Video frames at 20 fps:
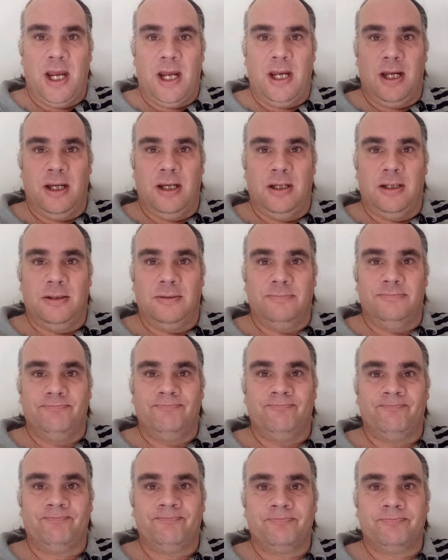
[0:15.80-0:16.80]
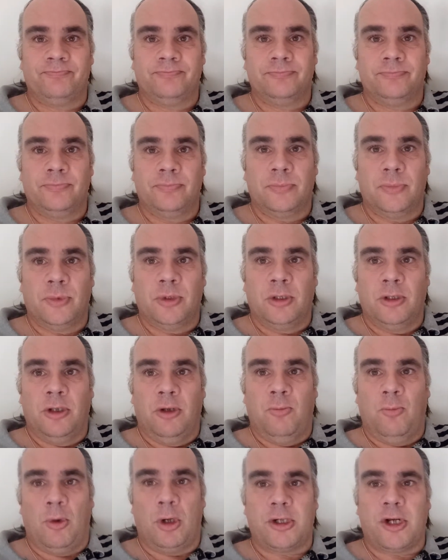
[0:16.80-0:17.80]

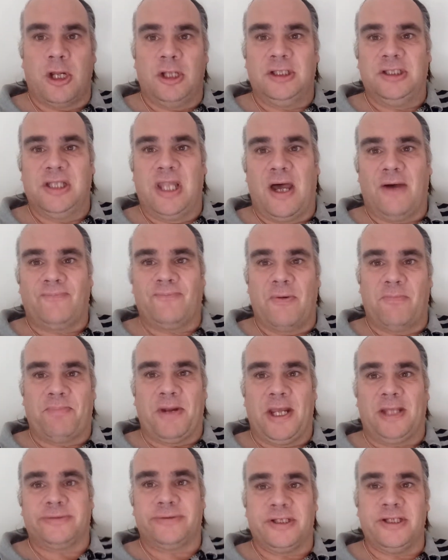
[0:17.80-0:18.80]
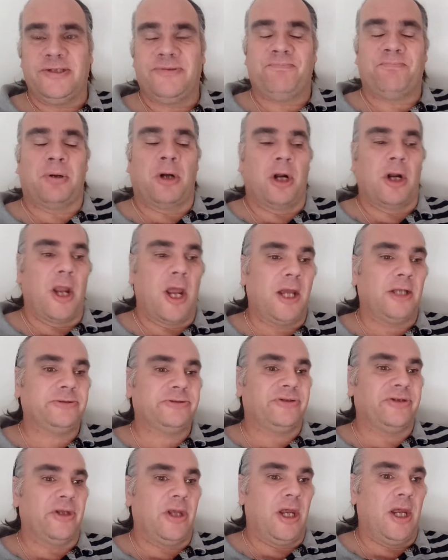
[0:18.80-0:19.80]
What I love about this
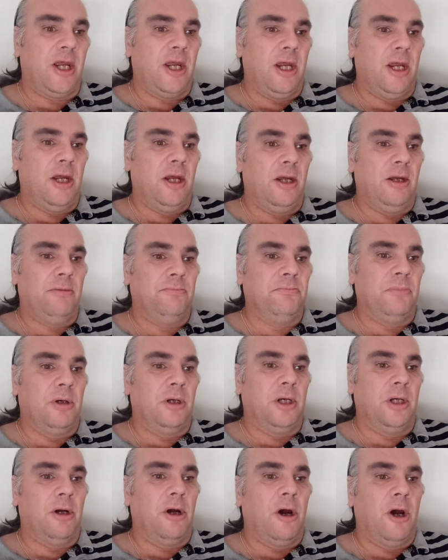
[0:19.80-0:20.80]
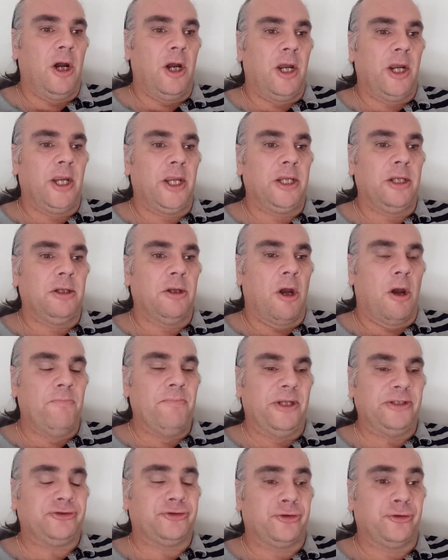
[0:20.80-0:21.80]
product, I've
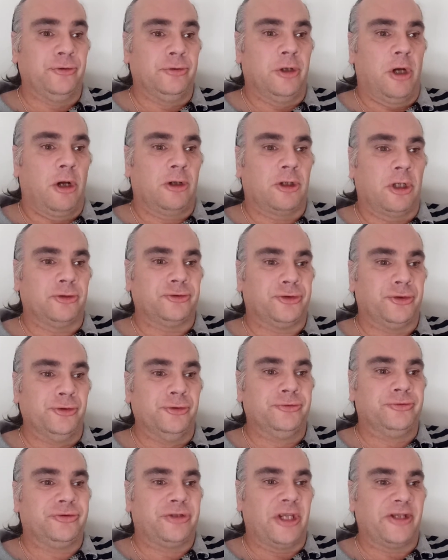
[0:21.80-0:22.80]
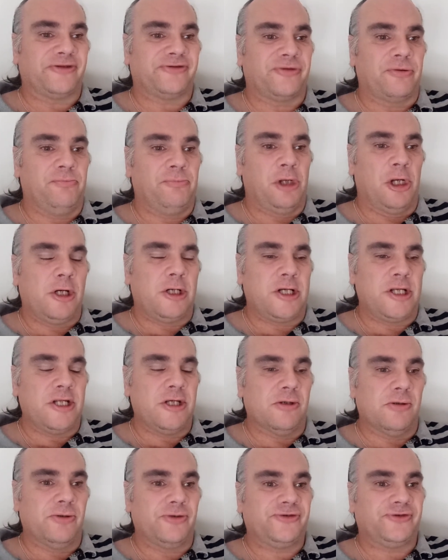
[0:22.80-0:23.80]
got two
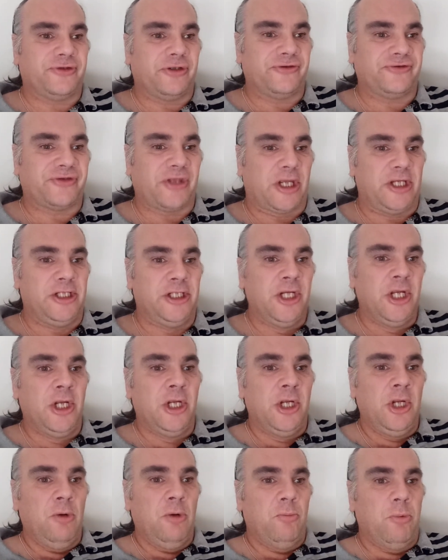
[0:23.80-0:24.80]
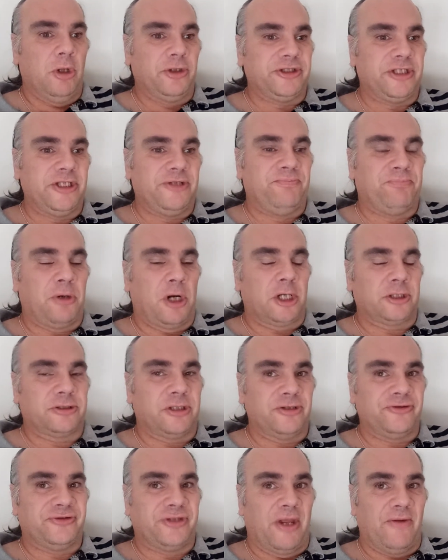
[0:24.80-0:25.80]
testimonials to say what this
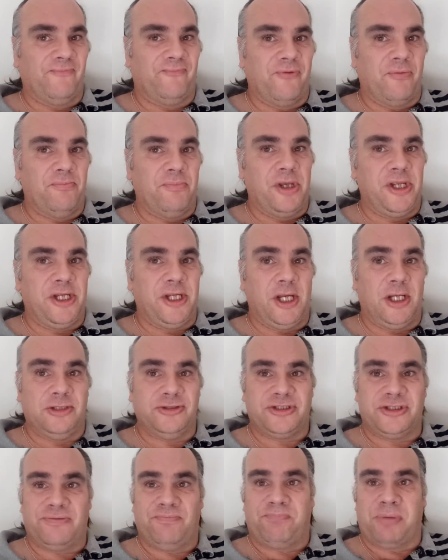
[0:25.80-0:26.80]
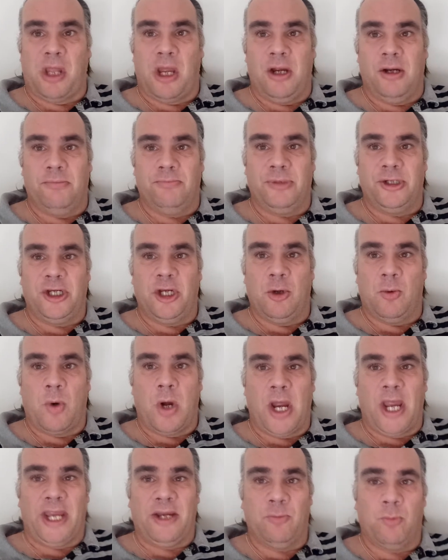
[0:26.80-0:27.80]
product has done for me and just blown me
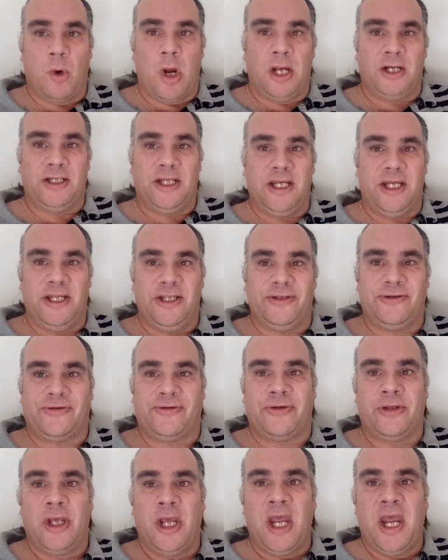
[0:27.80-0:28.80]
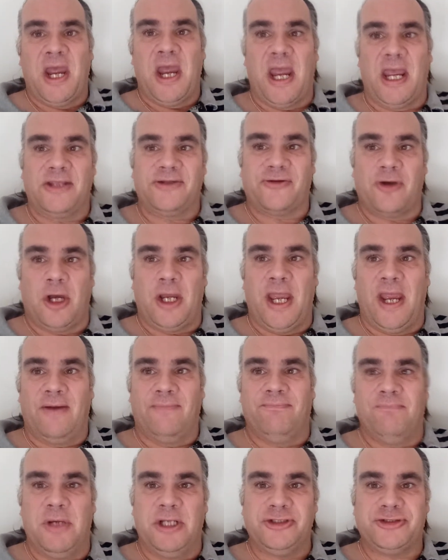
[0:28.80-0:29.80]
away. One is, as I
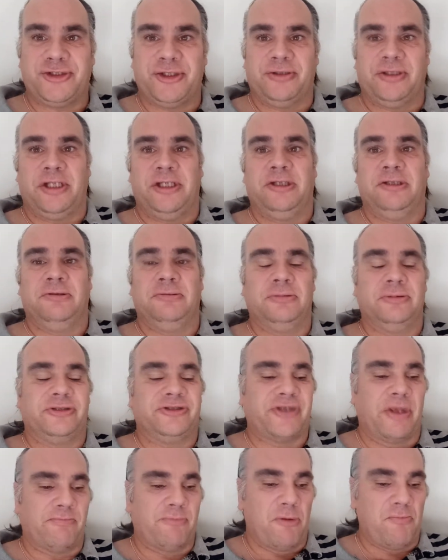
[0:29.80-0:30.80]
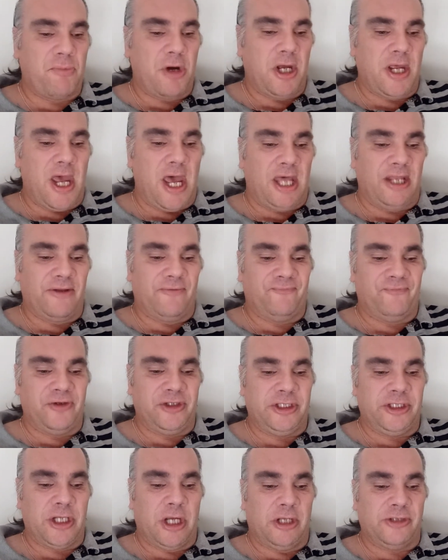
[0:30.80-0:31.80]
have mentioned in some of my other
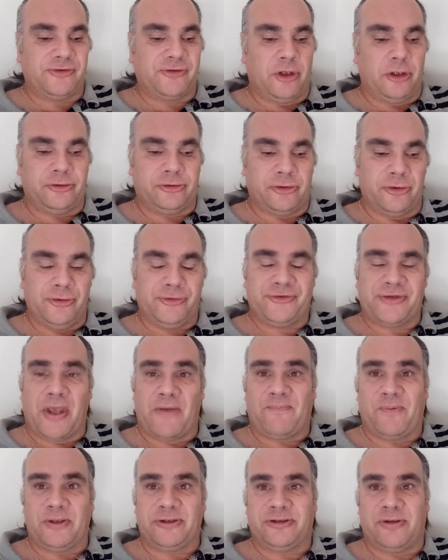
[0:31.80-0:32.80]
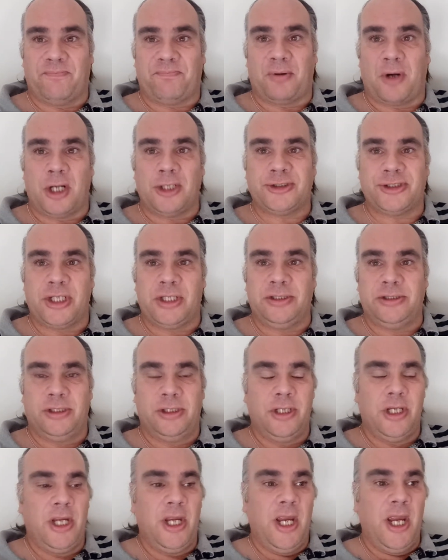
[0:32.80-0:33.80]
videos, I do suffer
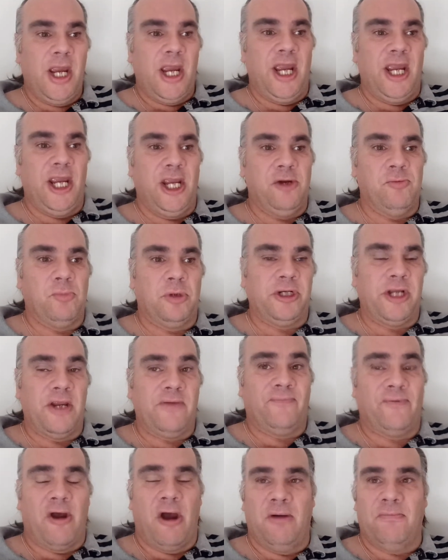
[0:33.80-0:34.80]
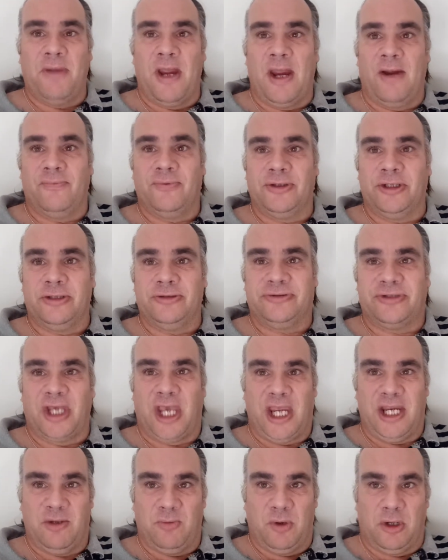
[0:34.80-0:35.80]
depression. And whenever I'm having a
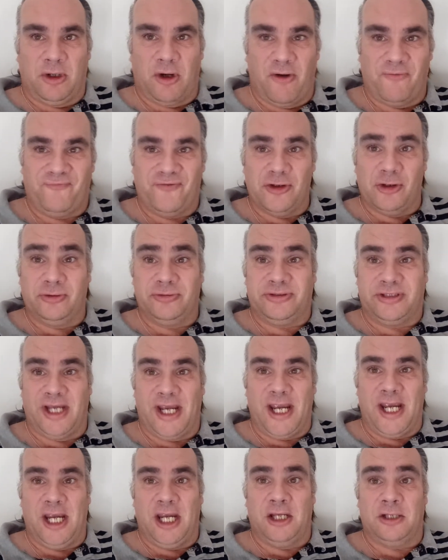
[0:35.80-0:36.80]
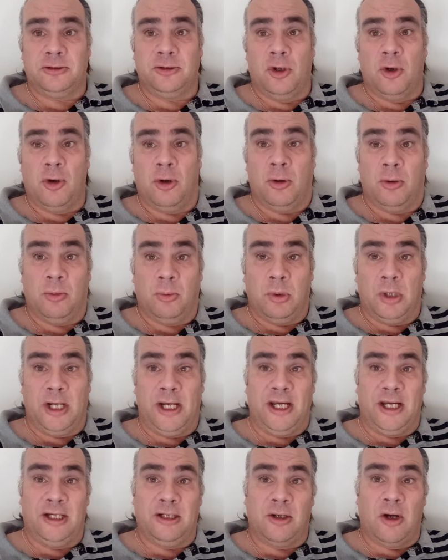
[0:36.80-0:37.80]
day where I feel down or
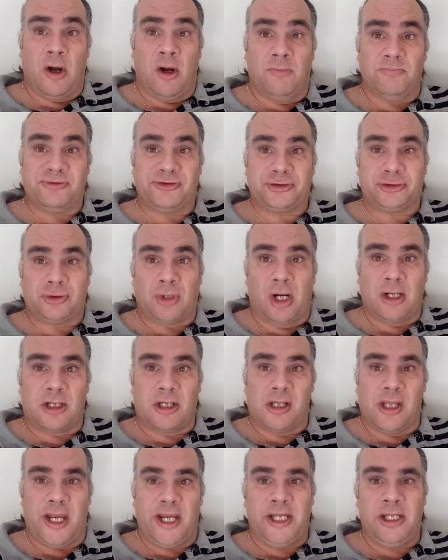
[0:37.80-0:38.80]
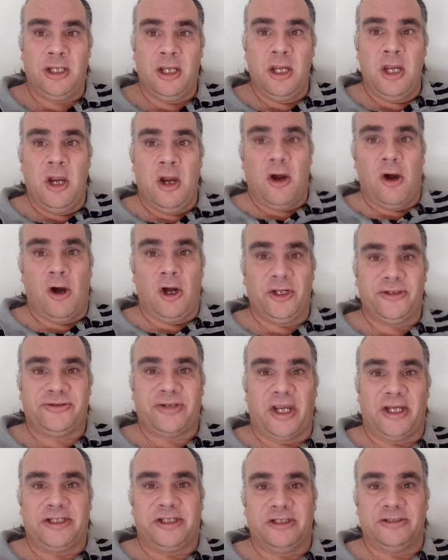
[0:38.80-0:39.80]
where I'm struggling, I
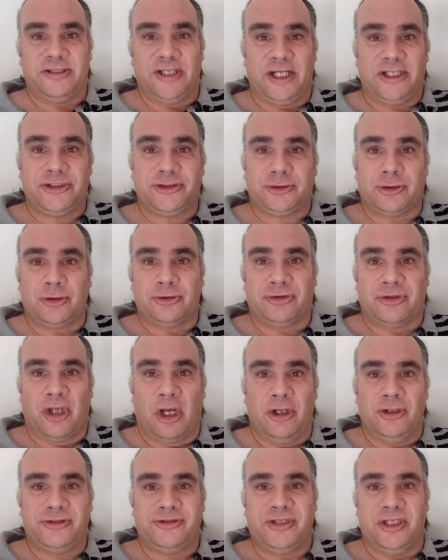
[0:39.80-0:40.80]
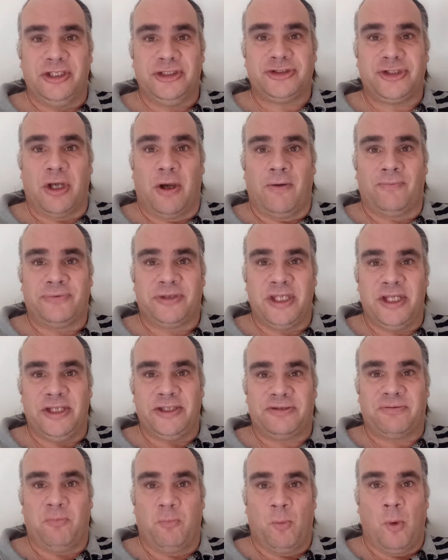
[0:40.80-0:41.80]
take an extra dosage of
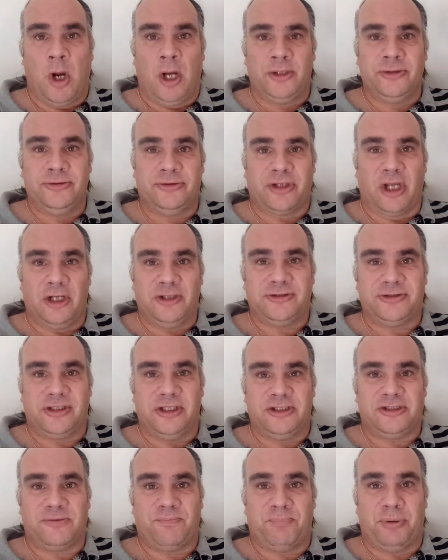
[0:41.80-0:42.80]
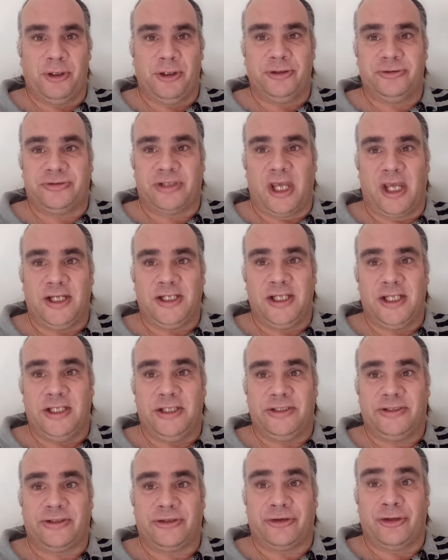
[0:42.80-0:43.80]
this. One dosage per day
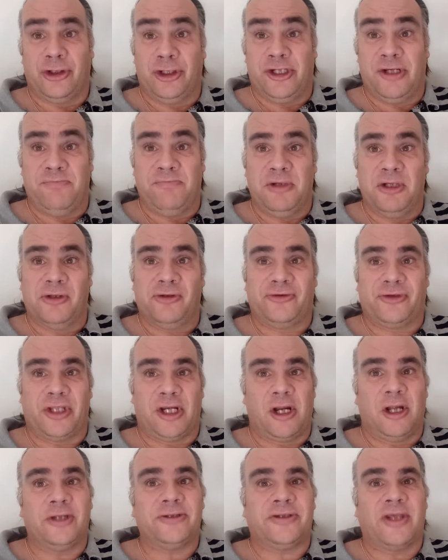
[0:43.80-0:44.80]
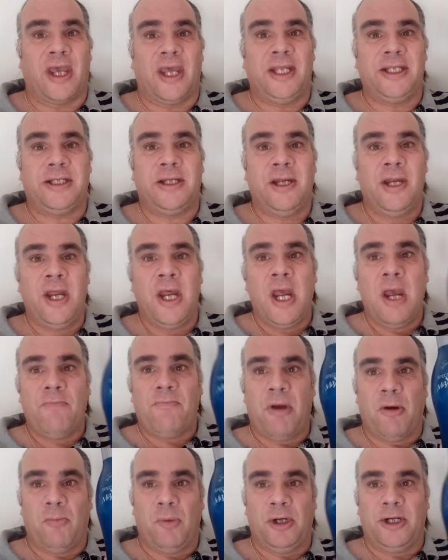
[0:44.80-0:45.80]
is 30 mils that I take.
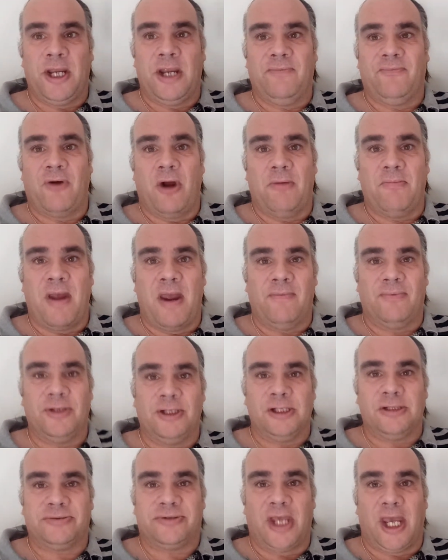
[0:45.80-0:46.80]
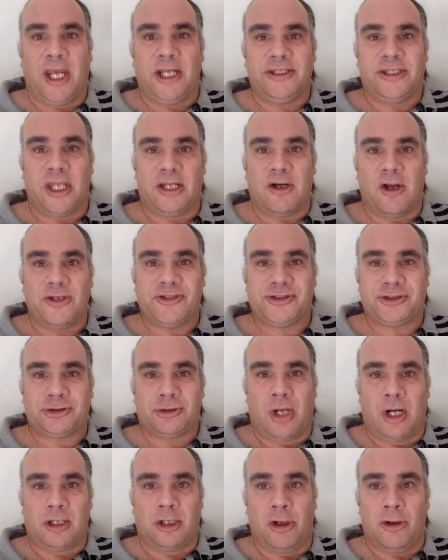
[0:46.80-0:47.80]
But whenever I'm having a day that I
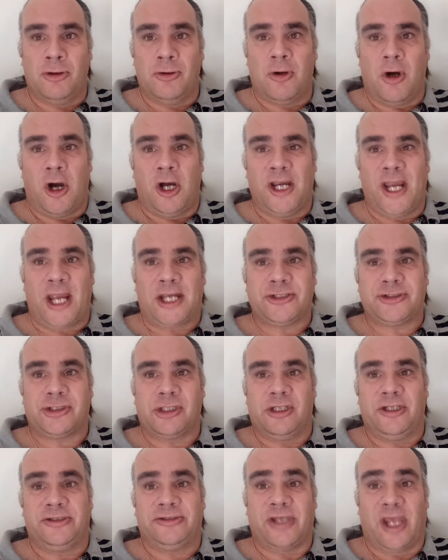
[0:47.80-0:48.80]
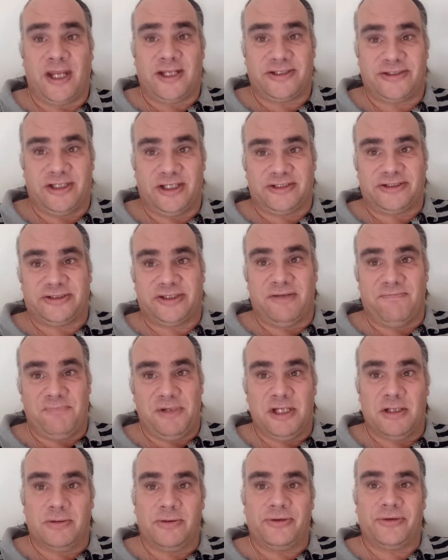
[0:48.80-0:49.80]
struggle, I actually take 60
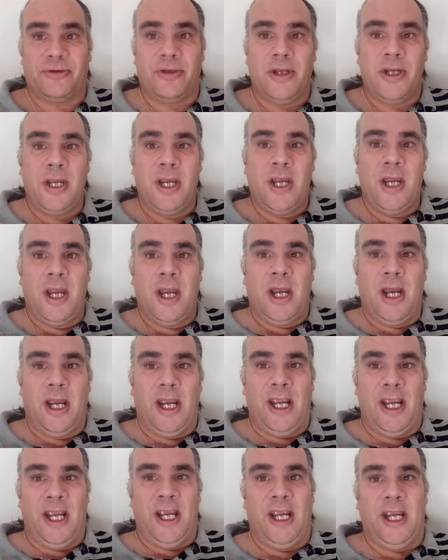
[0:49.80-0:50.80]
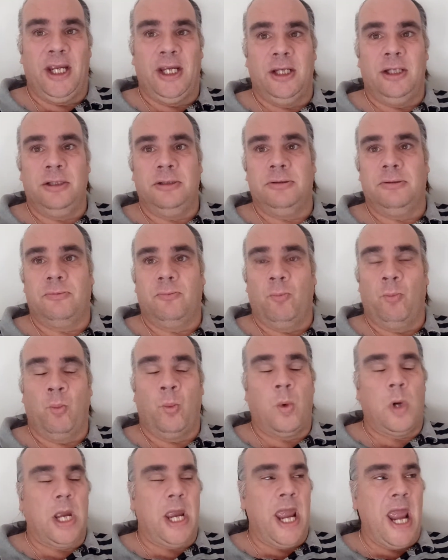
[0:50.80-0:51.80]
mils. And
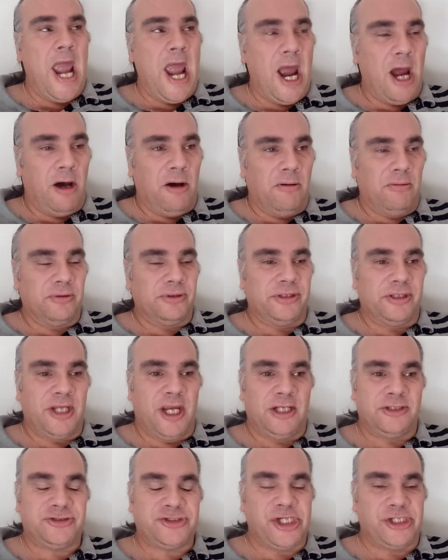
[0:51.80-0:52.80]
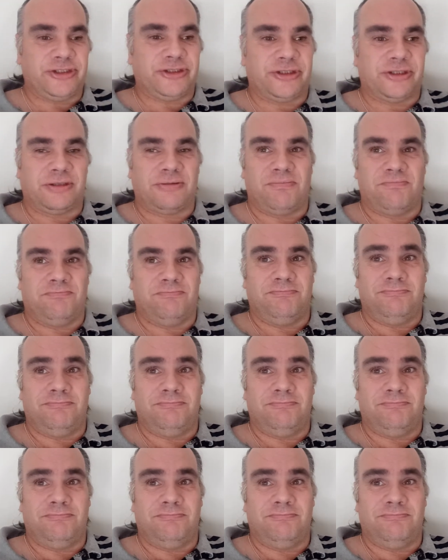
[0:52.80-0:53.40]
wow, that just...